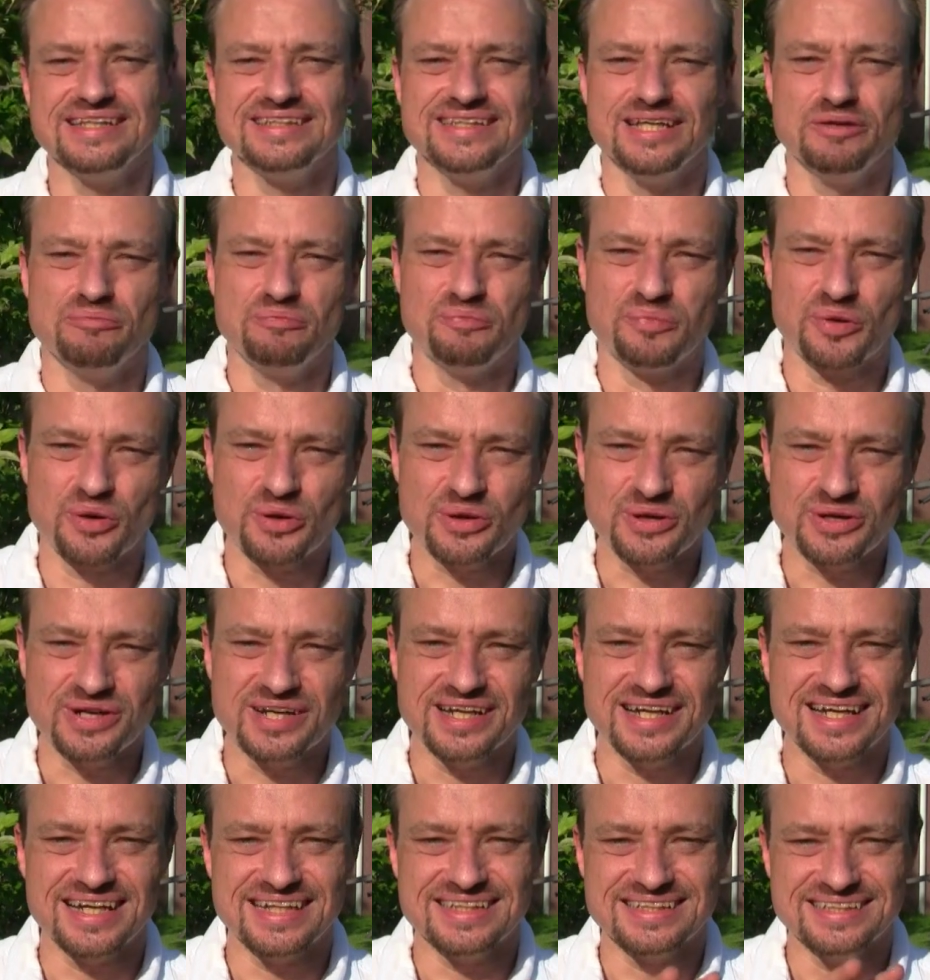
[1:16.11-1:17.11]
they burn
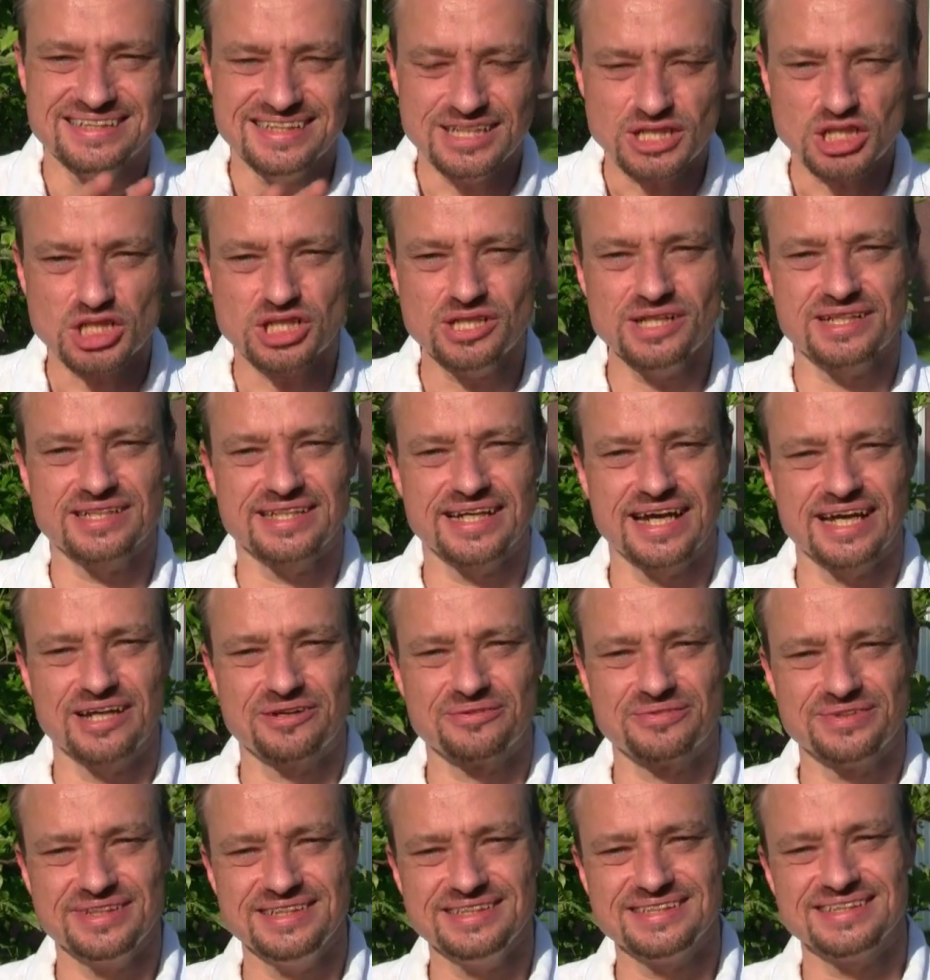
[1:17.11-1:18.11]
additional
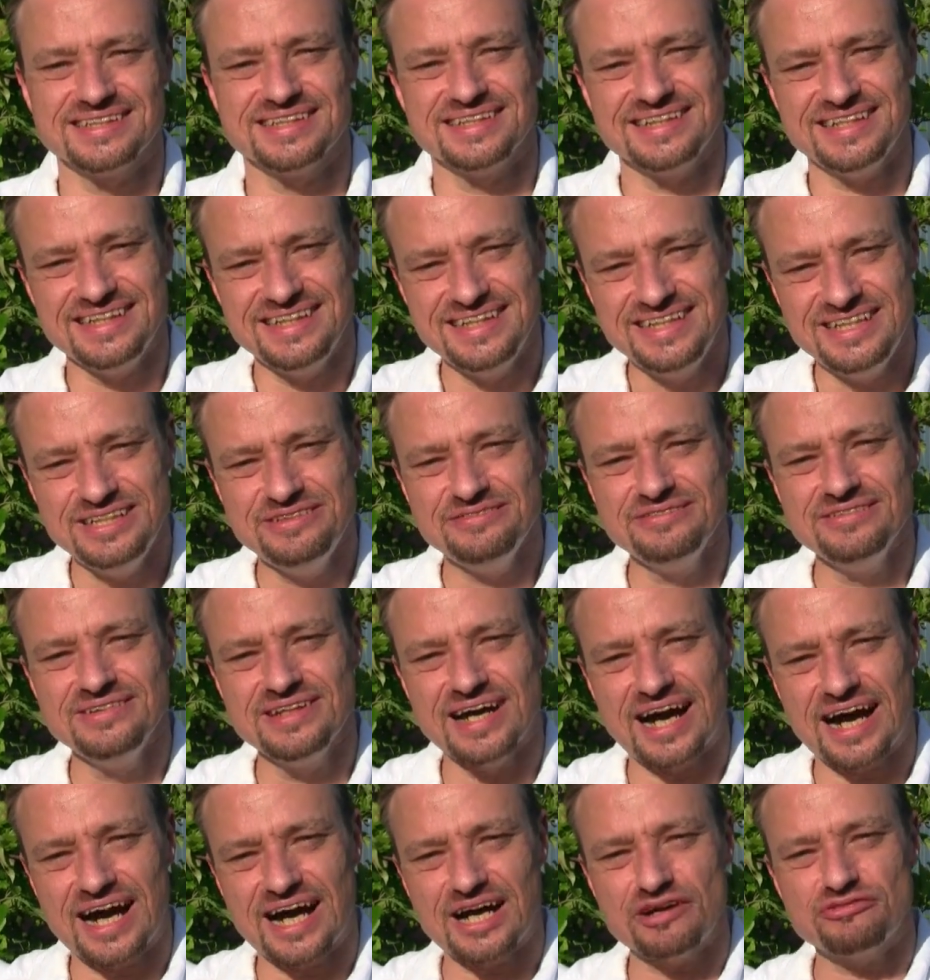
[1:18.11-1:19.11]
calories
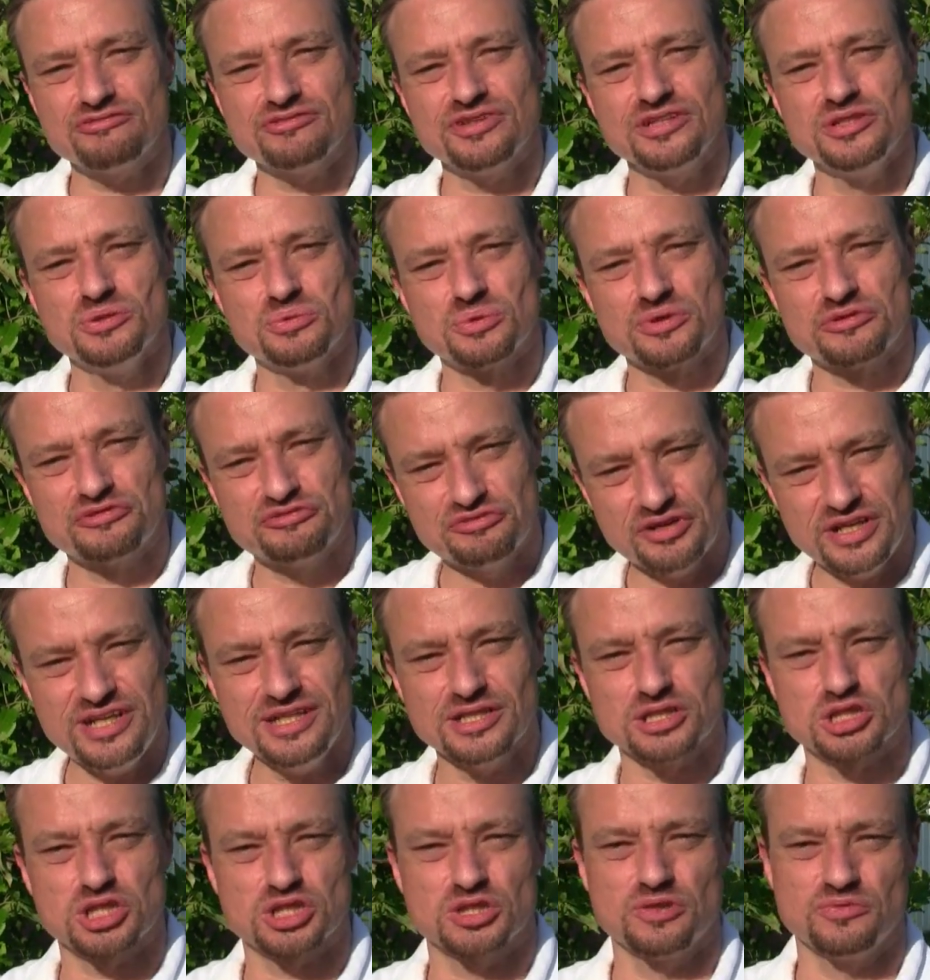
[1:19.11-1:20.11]
even after you were
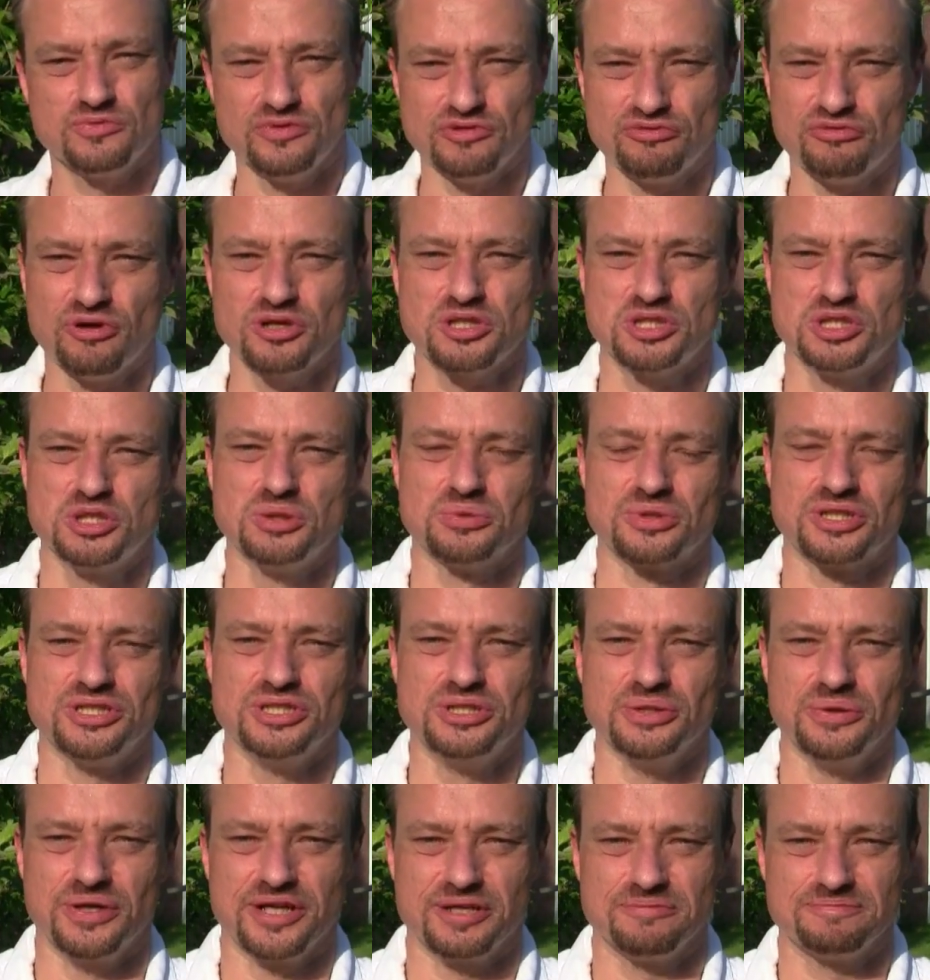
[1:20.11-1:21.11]
finished with what you were
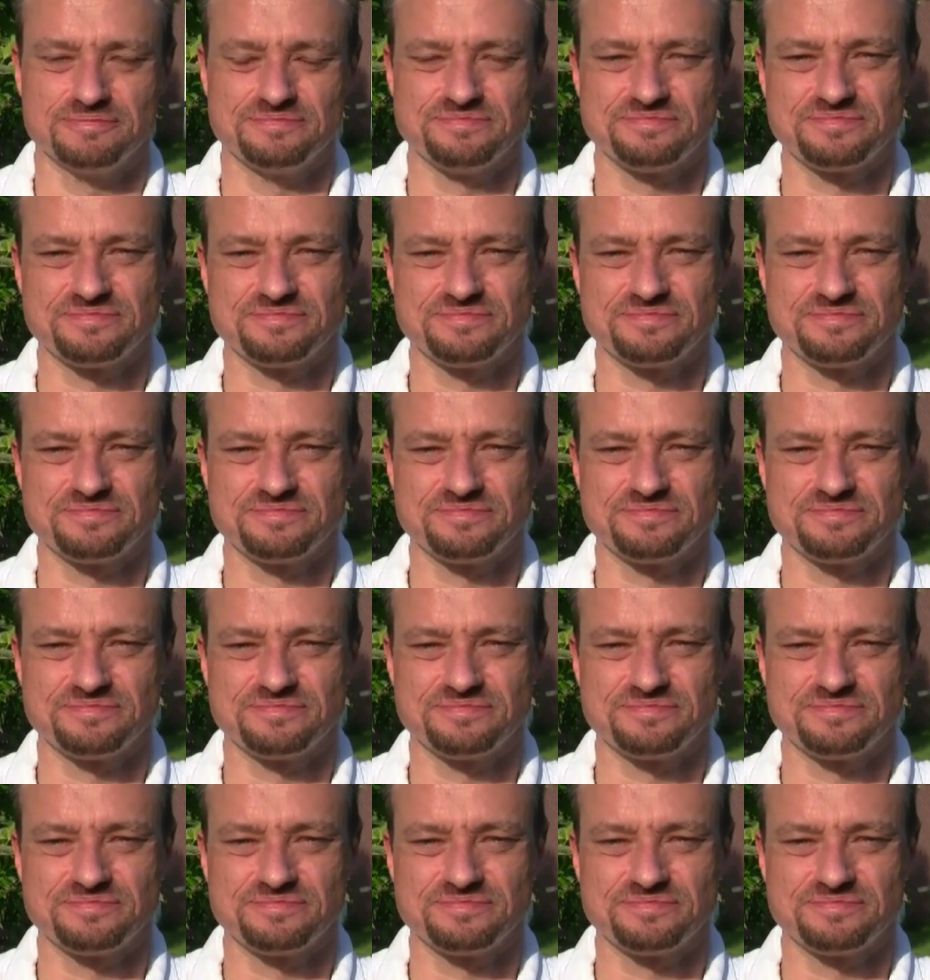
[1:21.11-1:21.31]
doing.